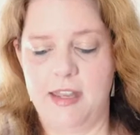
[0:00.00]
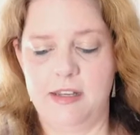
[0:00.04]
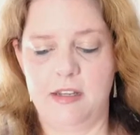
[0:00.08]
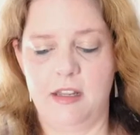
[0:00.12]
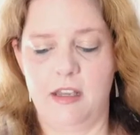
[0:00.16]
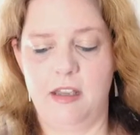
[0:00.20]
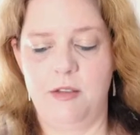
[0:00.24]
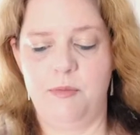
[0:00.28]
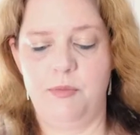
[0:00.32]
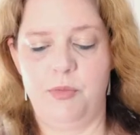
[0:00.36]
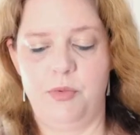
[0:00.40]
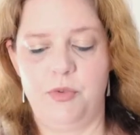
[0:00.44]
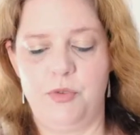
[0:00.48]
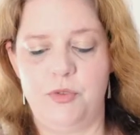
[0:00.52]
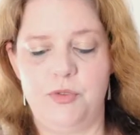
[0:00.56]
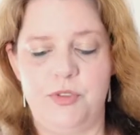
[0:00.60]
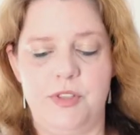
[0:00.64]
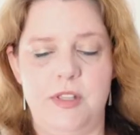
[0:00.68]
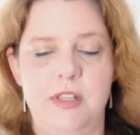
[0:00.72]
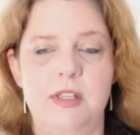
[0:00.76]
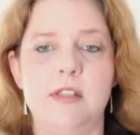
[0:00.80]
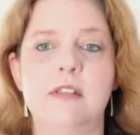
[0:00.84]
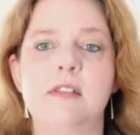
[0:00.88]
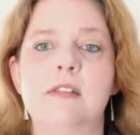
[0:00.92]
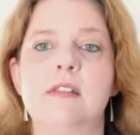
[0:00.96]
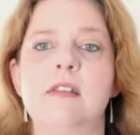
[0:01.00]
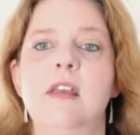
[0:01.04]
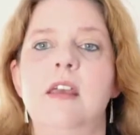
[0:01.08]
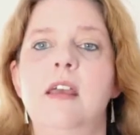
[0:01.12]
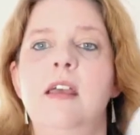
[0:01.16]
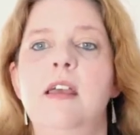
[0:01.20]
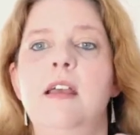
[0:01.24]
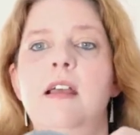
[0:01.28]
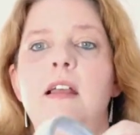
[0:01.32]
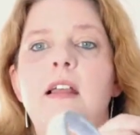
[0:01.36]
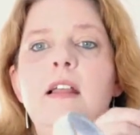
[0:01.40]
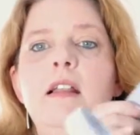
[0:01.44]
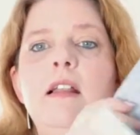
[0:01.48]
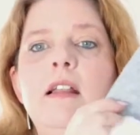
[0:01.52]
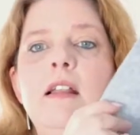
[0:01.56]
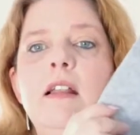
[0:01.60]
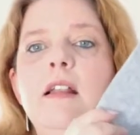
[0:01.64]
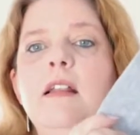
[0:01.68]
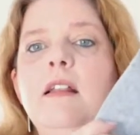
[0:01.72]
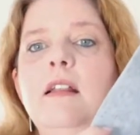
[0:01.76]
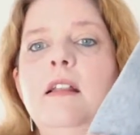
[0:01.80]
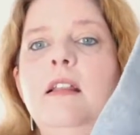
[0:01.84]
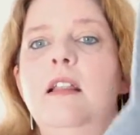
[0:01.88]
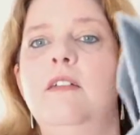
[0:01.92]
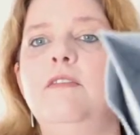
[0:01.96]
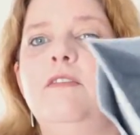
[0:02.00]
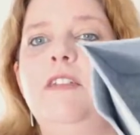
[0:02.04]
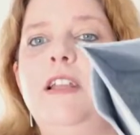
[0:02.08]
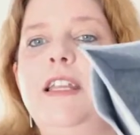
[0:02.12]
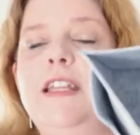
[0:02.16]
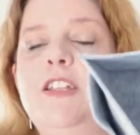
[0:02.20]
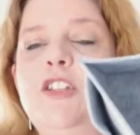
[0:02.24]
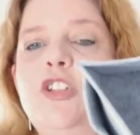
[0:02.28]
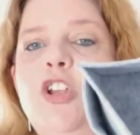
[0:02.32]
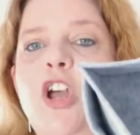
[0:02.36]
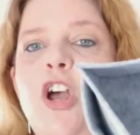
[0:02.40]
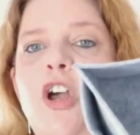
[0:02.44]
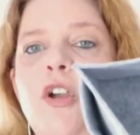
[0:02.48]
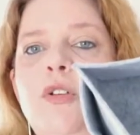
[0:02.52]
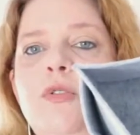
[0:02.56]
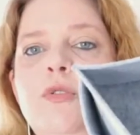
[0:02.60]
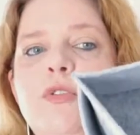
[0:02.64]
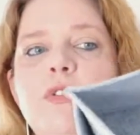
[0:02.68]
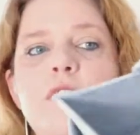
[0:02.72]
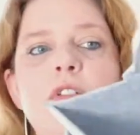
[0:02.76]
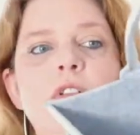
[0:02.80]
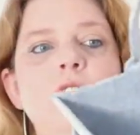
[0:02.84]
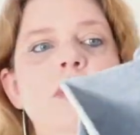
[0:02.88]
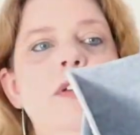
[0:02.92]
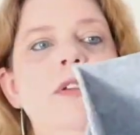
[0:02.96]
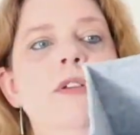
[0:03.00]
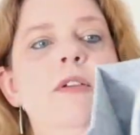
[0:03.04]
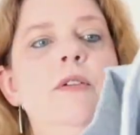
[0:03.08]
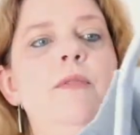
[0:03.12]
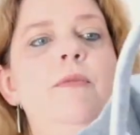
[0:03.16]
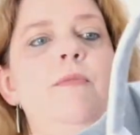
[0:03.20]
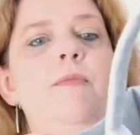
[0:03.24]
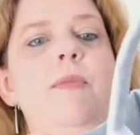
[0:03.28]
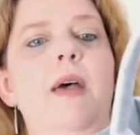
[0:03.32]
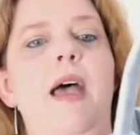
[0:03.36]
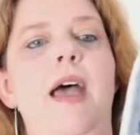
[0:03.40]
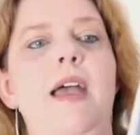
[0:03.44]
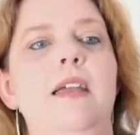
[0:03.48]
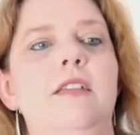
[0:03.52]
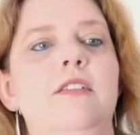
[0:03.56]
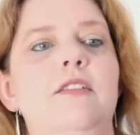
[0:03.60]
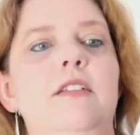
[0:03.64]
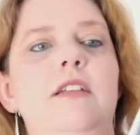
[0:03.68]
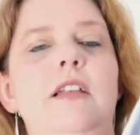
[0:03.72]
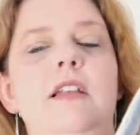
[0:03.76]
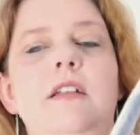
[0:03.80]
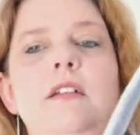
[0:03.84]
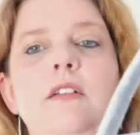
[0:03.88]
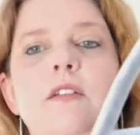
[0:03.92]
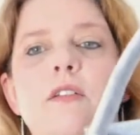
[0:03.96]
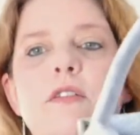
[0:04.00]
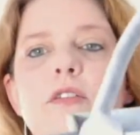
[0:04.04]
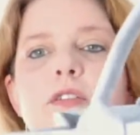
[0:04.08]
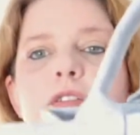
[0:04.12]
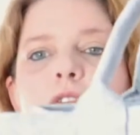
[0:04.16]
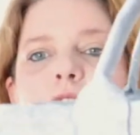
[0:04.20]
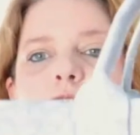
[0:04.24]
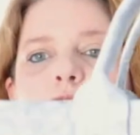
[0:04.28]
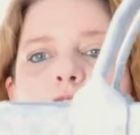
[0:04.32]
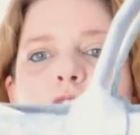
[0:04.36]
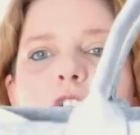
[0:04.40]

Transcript: And I bought this lovely tote bag, a little sort of